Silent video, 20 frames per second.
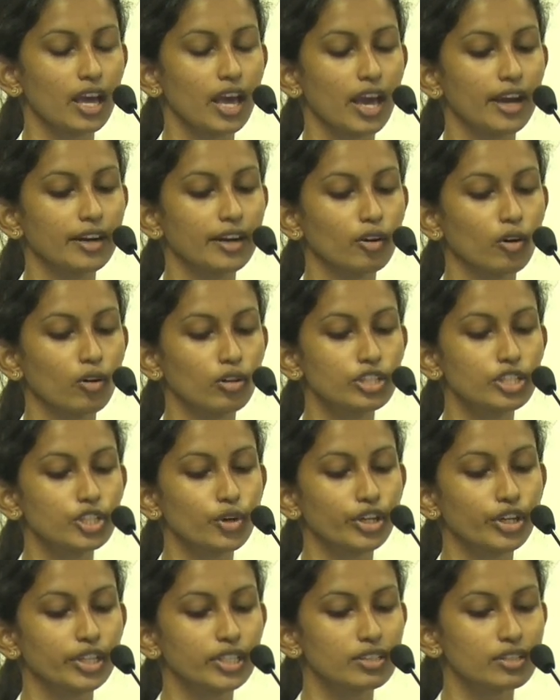And also
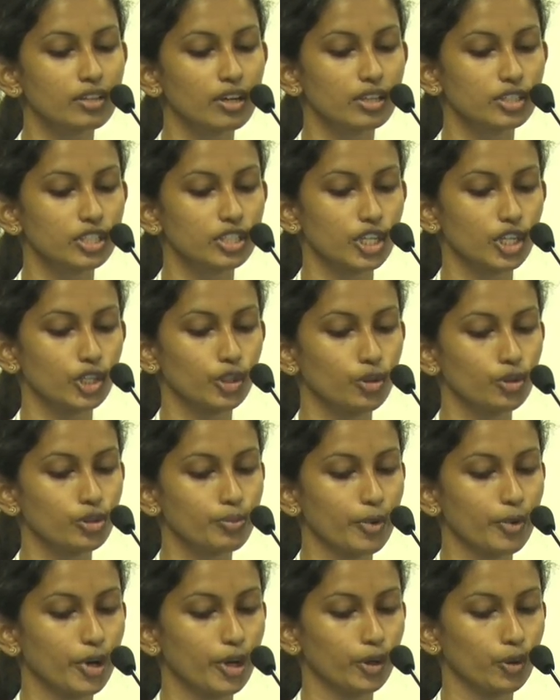in starch cellulose
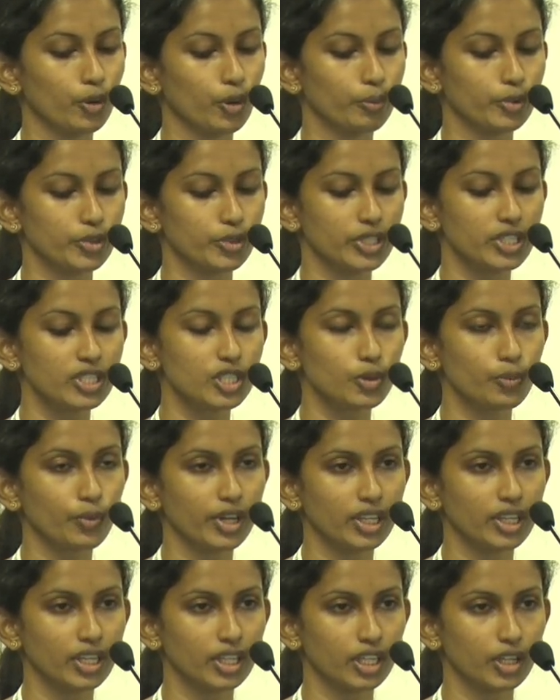biocomposites, when
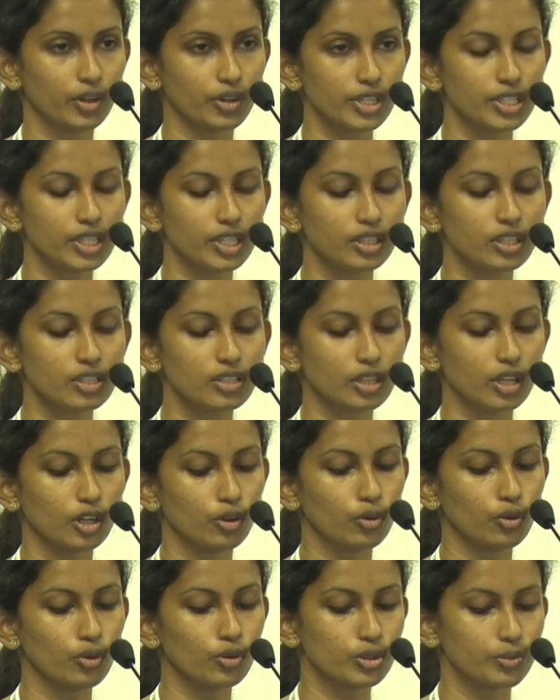increasing the
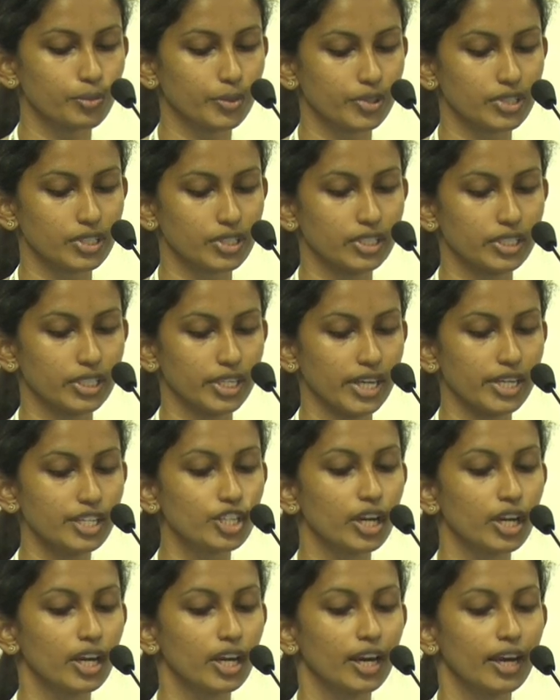cellulose percentage,
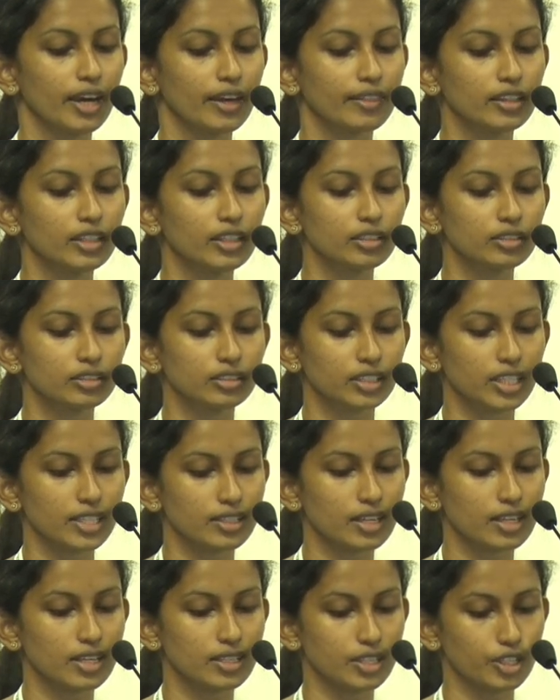the
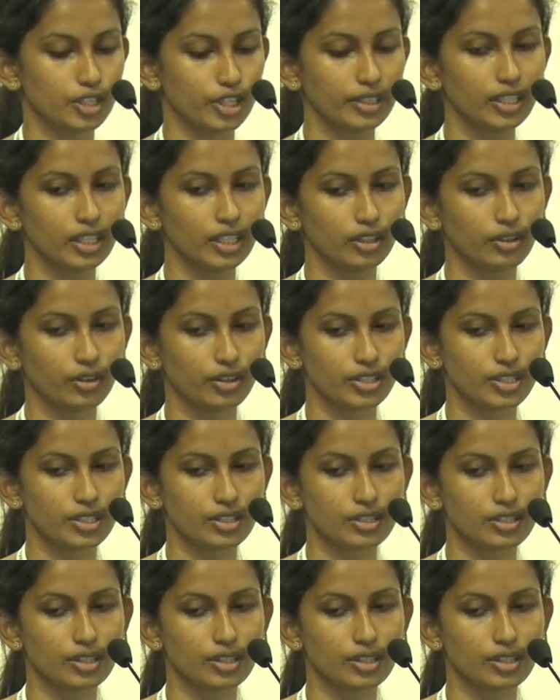tensile strength increases.